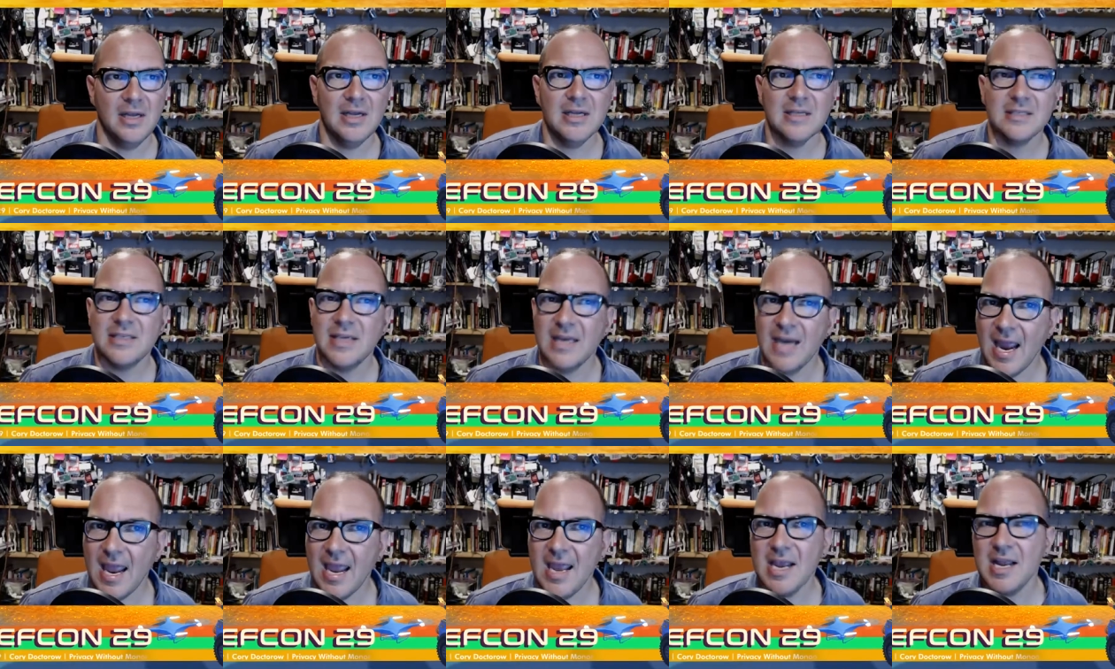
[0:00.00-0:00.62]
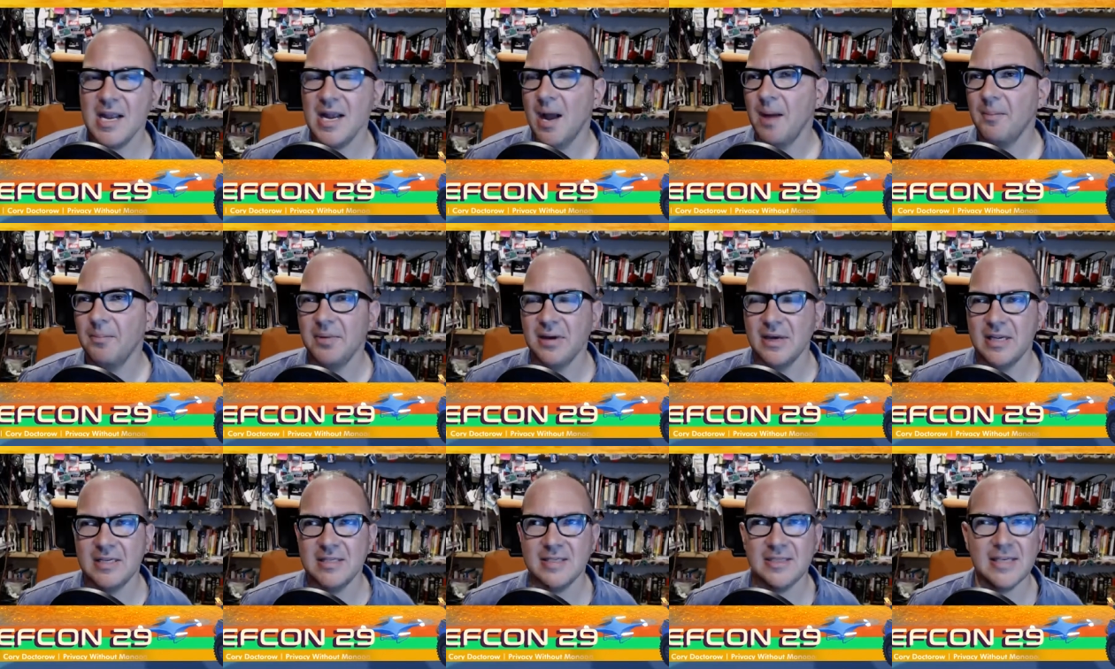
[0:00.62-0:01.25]
Today,
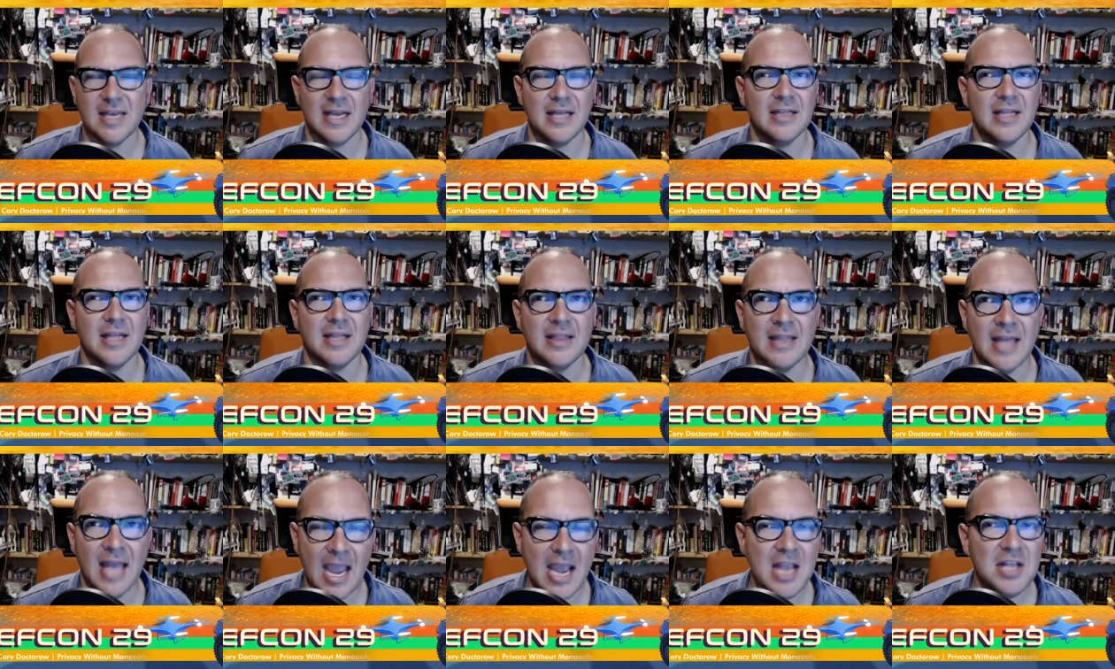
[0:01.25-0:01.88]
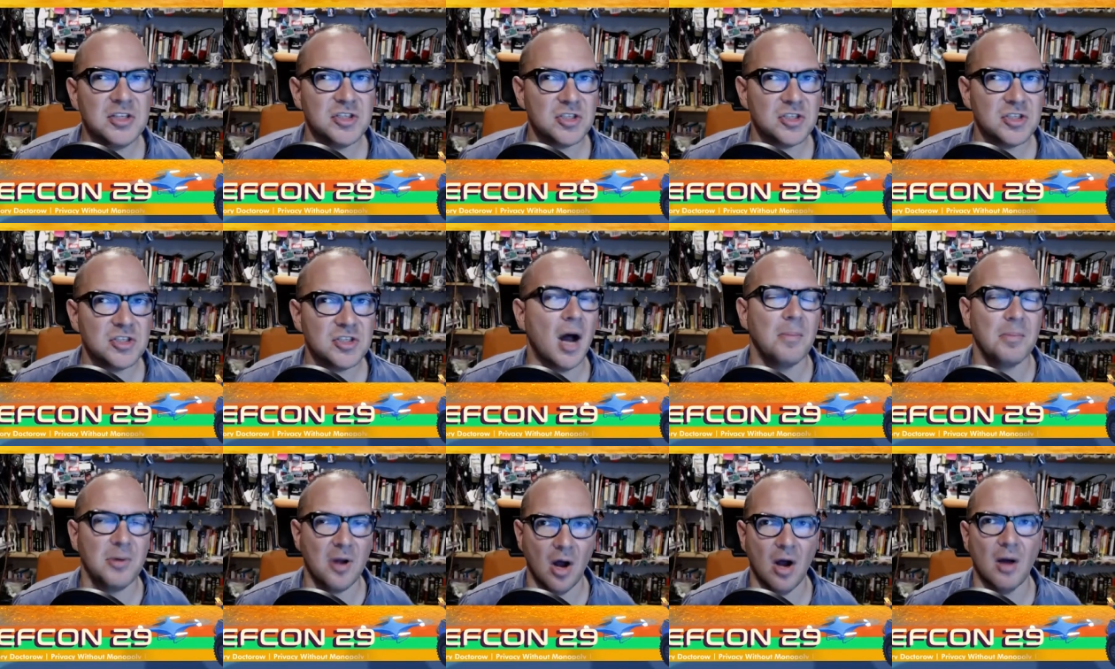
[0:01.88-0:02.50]
companies say that they
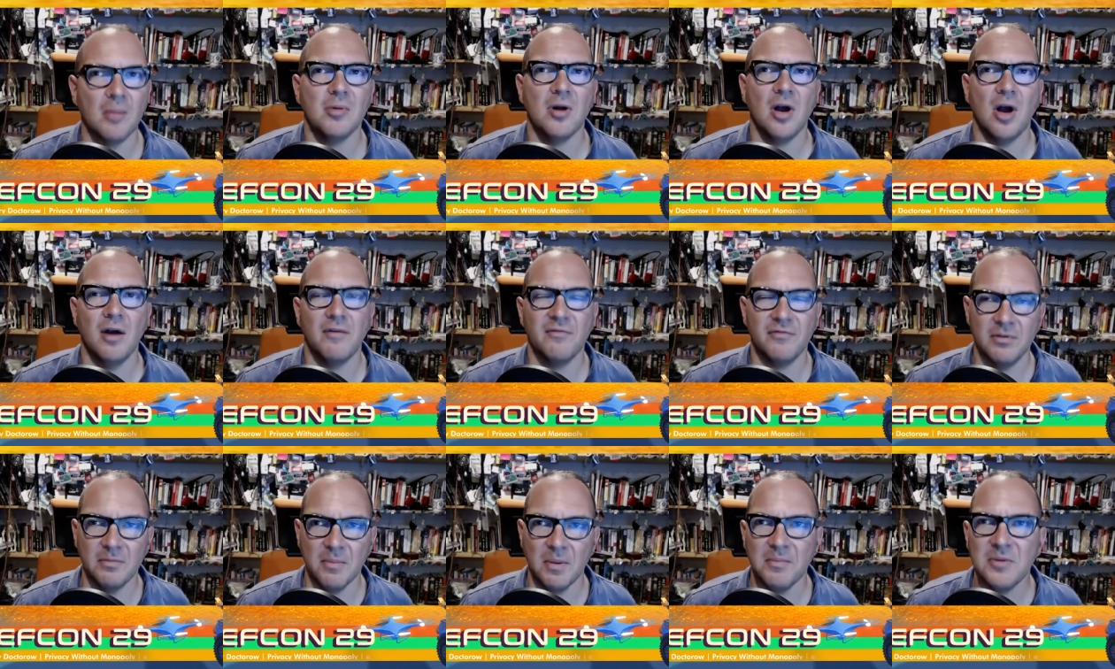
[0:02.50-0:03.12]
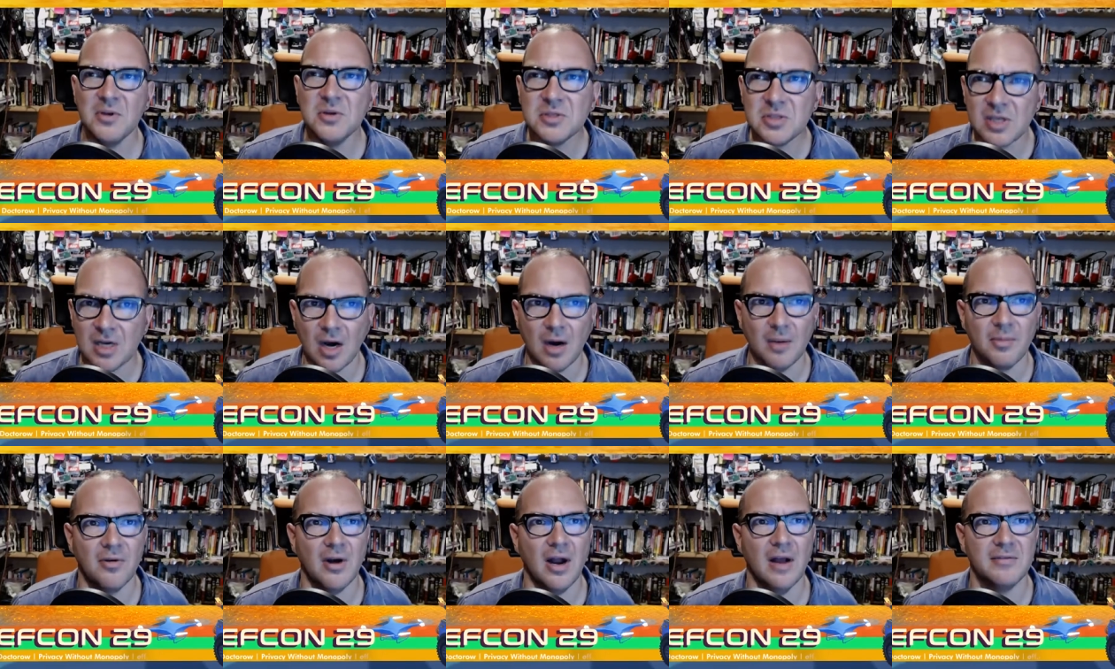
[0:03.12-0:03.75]
stop ComCom from abusing our
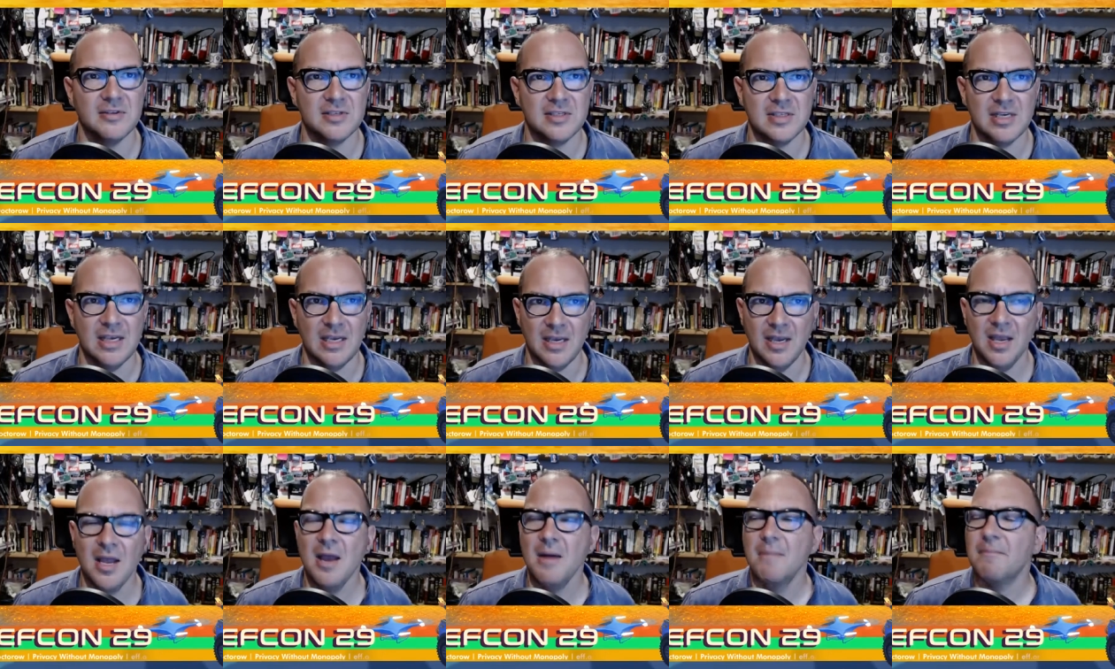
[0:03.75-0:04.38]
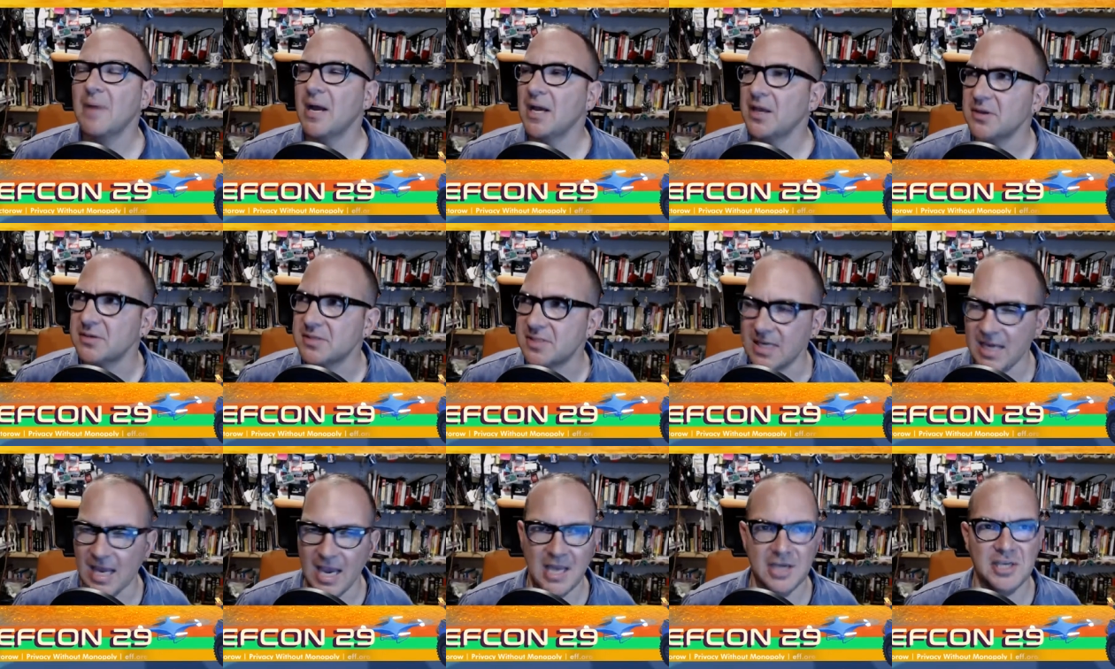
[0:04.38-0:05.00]
privacy by
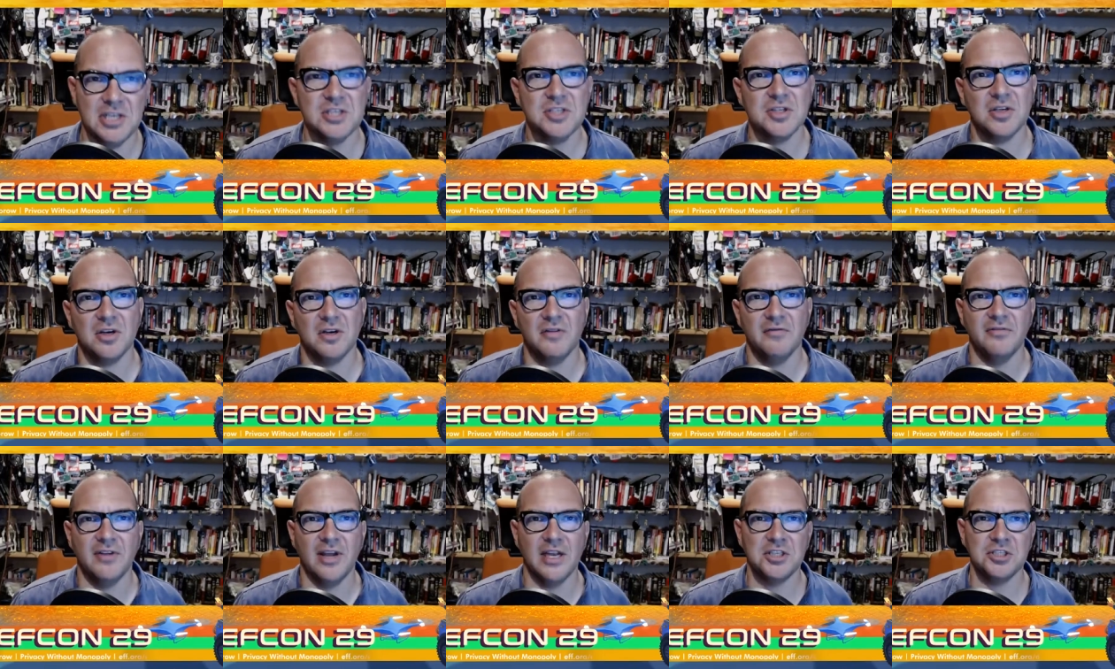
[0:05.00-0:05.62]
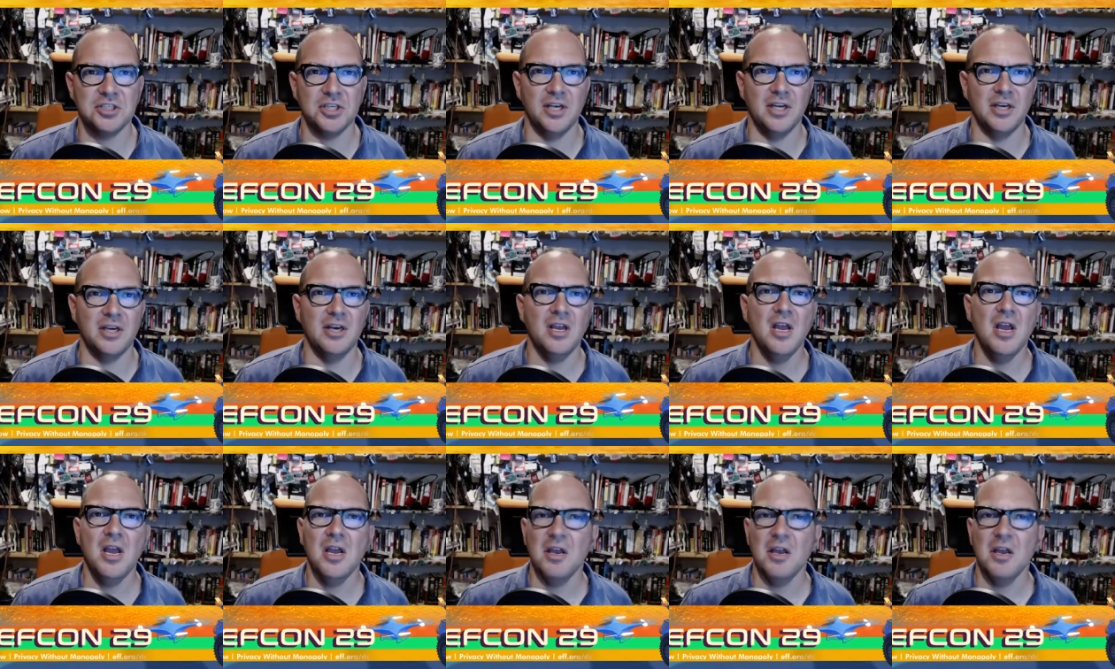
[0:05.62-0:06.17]
using anti-circumvention,